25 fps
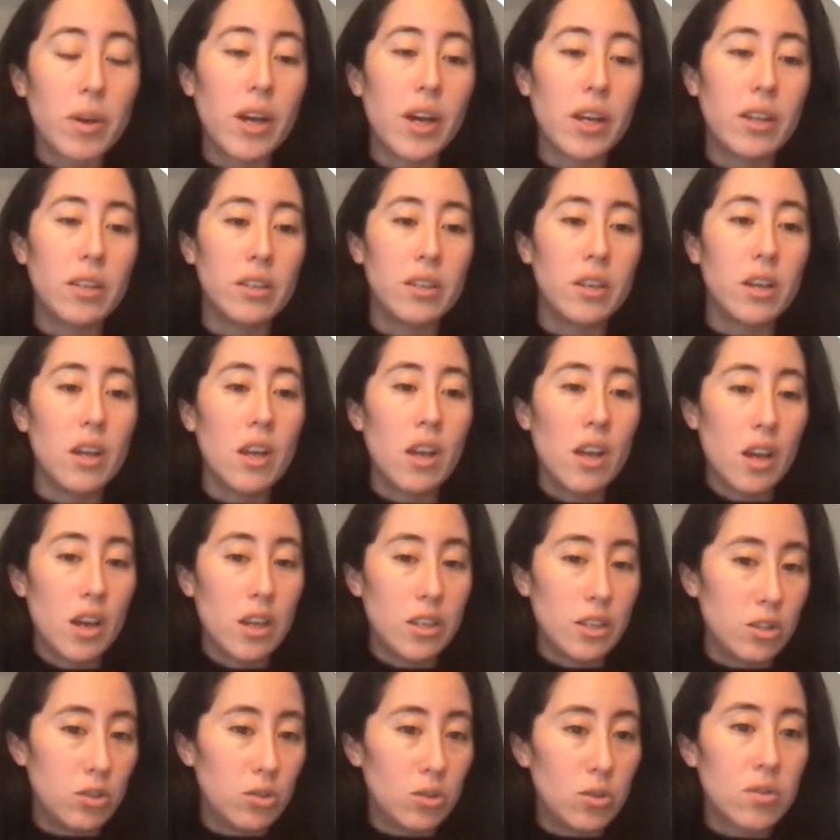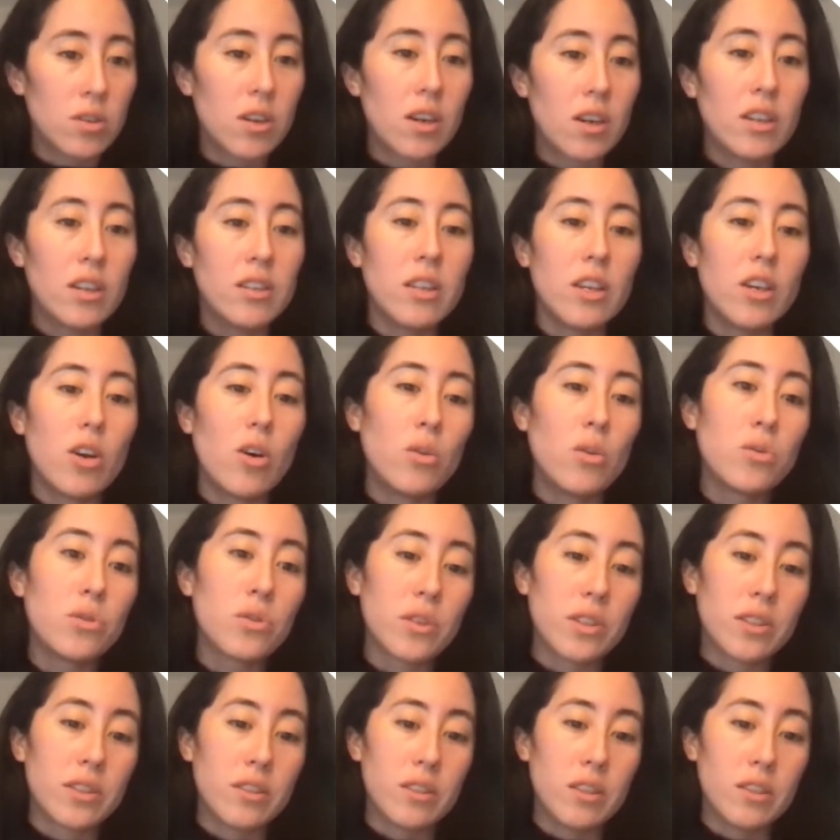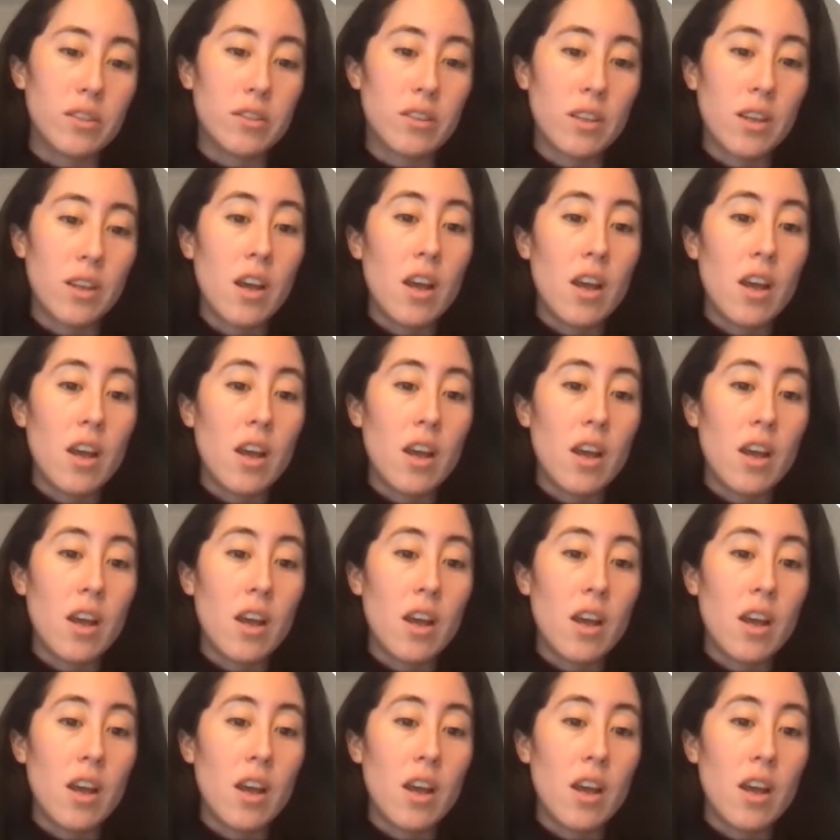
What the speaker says: and in Switzerland they also exist.